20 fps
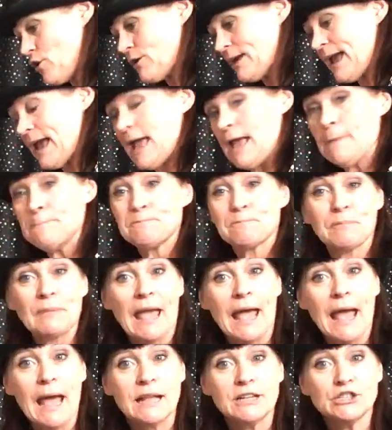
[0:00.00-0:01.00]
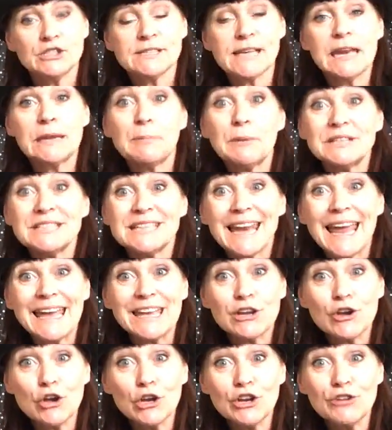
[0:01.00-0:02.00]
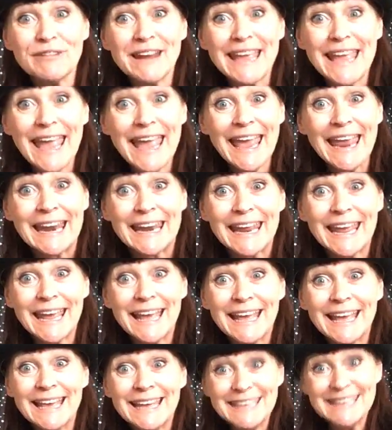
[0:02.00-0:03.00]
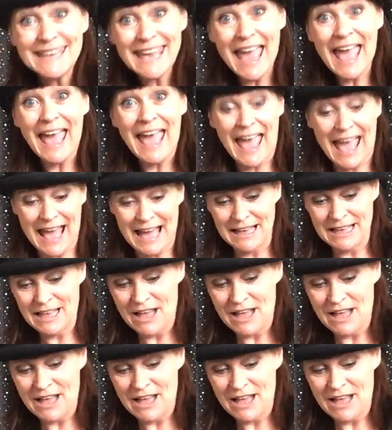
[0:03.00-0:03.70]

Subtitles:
okay. Does anybody like colouring in? Yeah.